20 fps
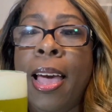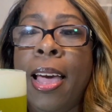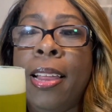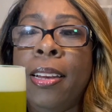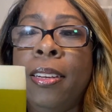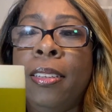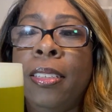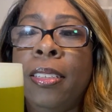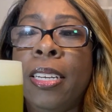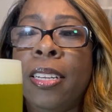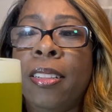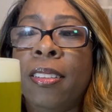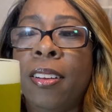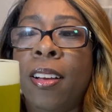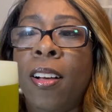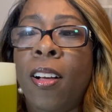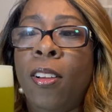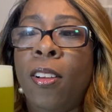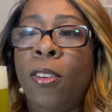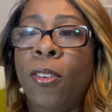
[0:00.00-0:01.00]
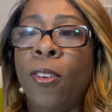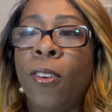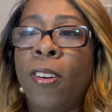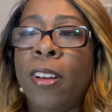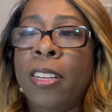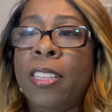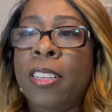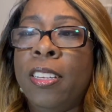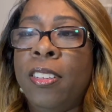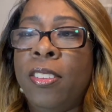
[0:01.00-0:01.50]
And look at the color
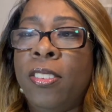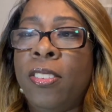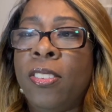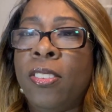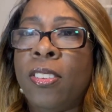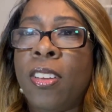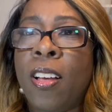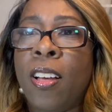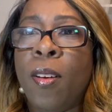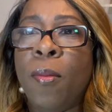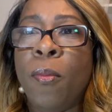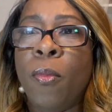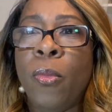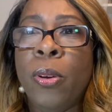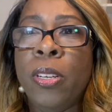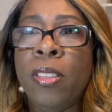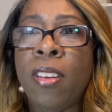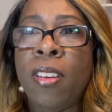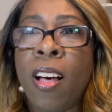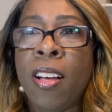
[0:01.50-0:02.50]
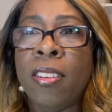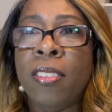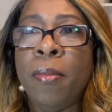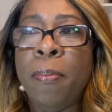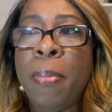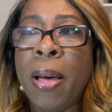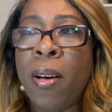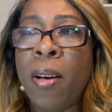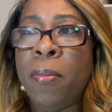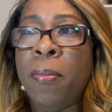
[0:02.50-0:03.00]
on this. We
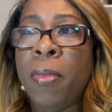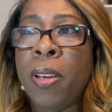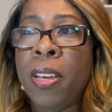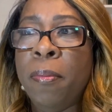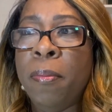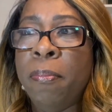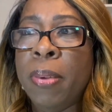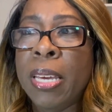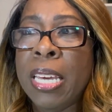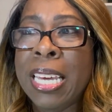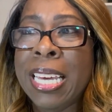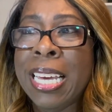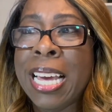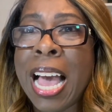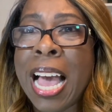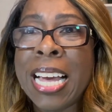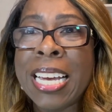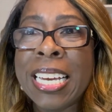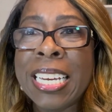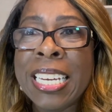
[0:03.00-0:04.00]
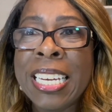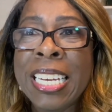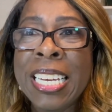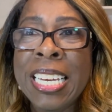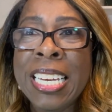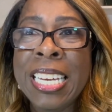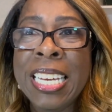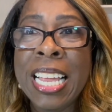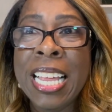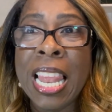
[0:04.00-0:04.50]
talked about it being
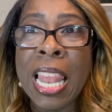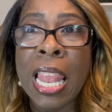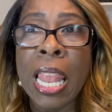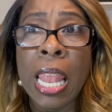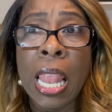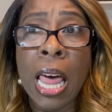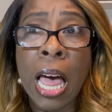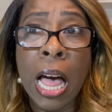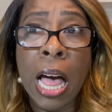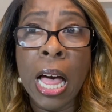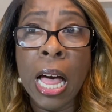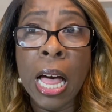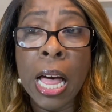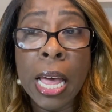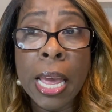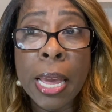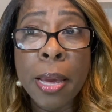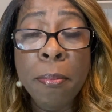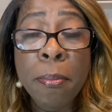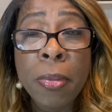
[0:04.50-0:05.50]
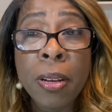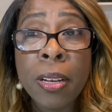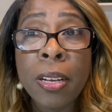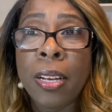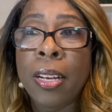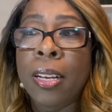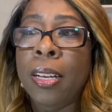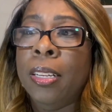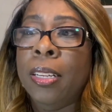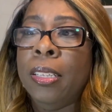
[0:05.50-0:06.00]
key lime.
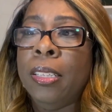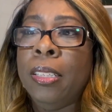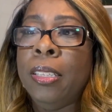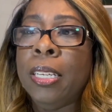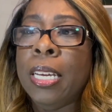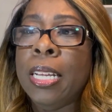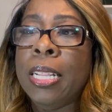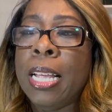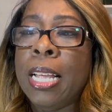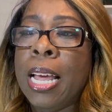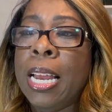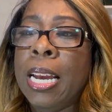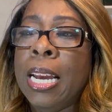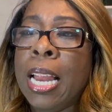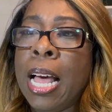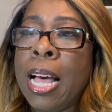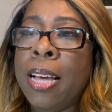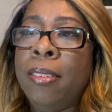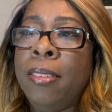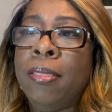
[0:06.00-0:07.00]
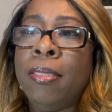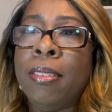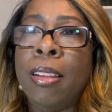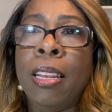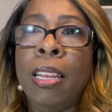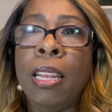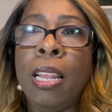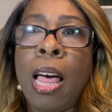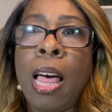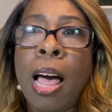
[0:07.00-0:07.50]
Look at that nice
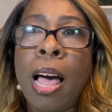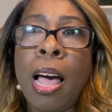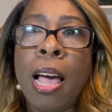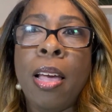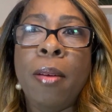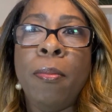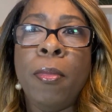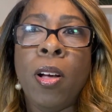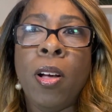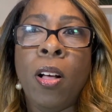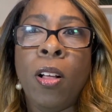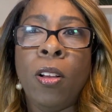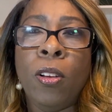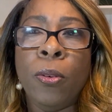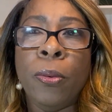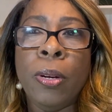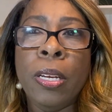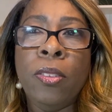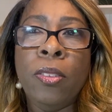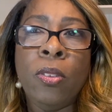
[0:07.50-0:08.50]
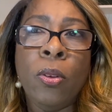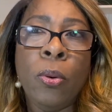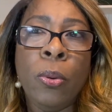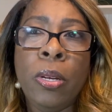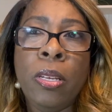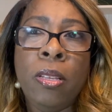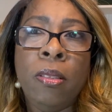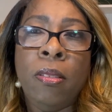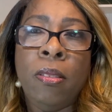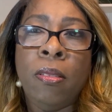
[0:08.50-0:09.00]
lime coloring.
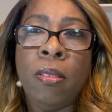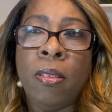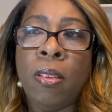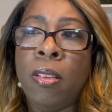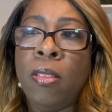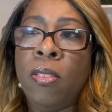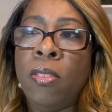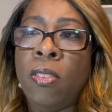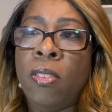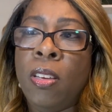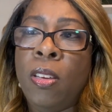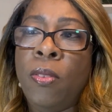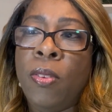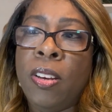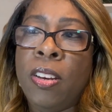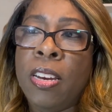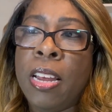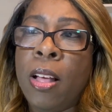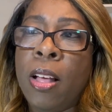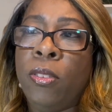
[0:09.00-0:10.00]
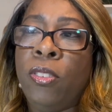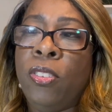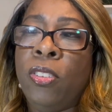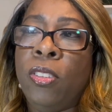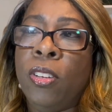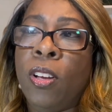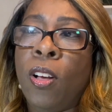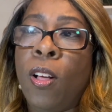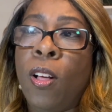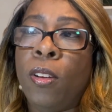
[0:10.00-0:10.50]
So it's even down
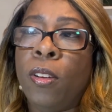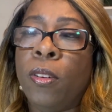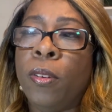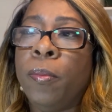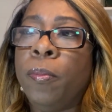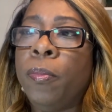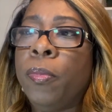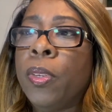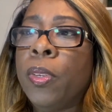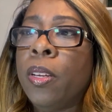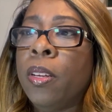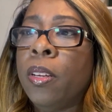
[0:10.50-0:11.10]
to the color.